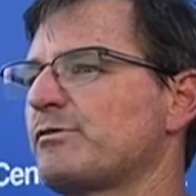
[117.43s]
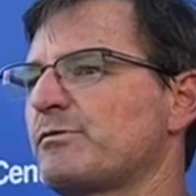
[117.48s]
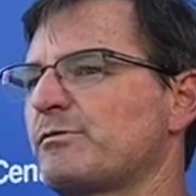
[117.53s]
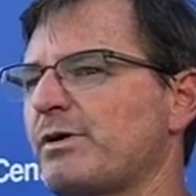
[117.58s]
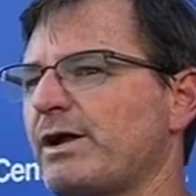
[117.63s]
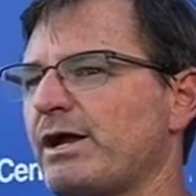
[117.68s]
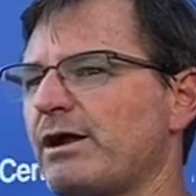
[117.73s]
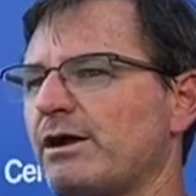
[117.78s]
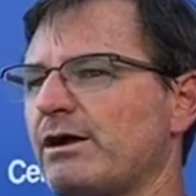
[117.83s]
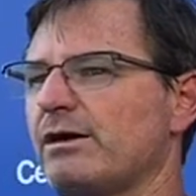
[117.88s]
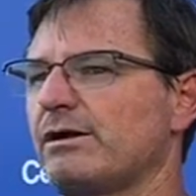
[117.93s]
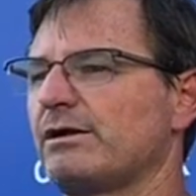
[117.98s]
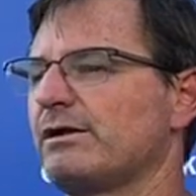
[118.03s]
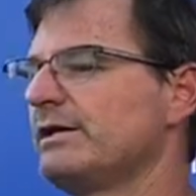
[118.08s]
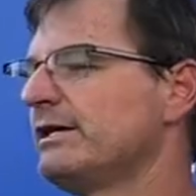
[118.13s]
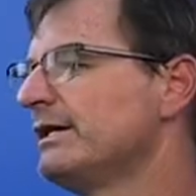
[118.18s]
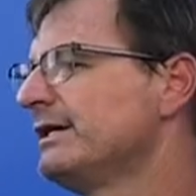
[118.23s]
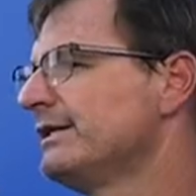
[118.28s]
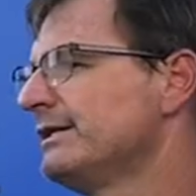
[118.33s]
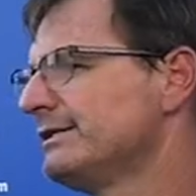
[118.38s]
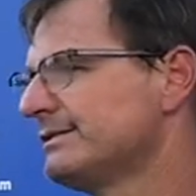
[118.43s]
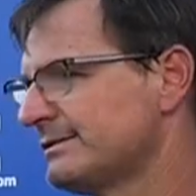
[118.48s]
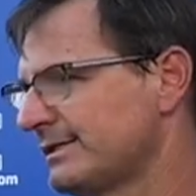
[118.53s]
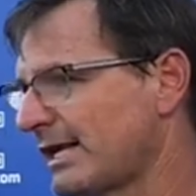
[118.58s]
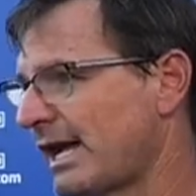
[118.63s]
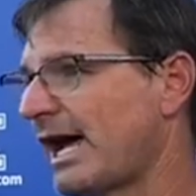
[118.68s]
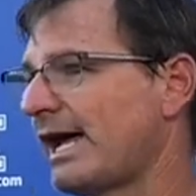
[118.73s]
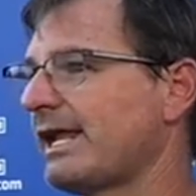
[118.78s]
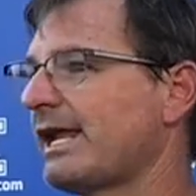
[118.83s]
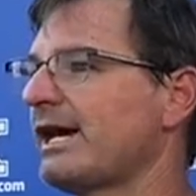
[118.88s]
prepare? Did
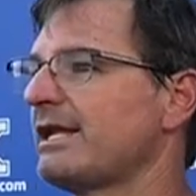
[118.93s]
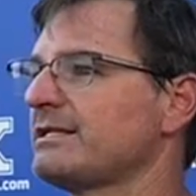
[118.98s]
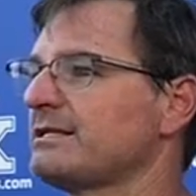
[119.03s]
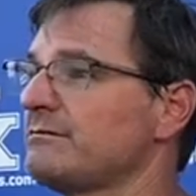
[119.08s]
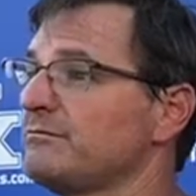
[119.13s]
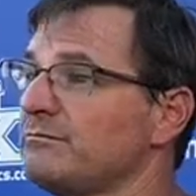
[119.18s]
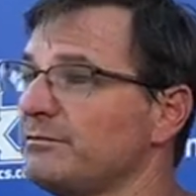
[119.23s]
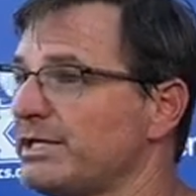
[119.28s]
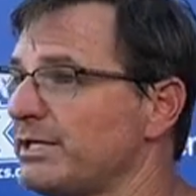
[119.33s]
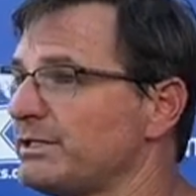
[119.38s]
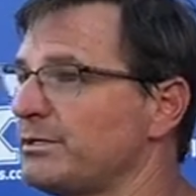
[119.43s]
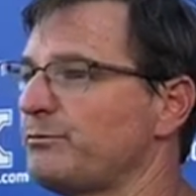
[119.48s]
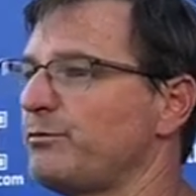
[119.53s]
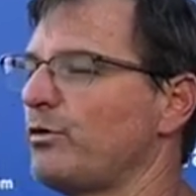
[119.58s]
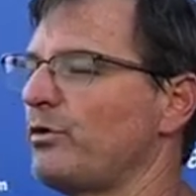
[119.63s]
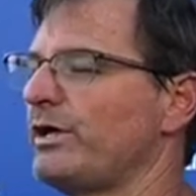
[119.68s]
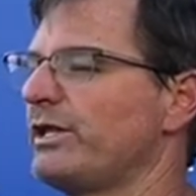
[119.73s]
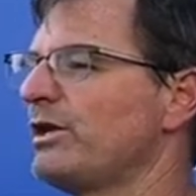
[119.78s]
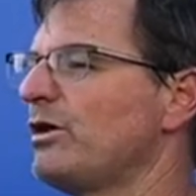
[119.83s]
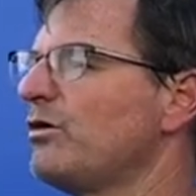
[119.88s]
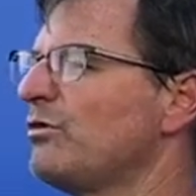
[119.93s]
I not get the point?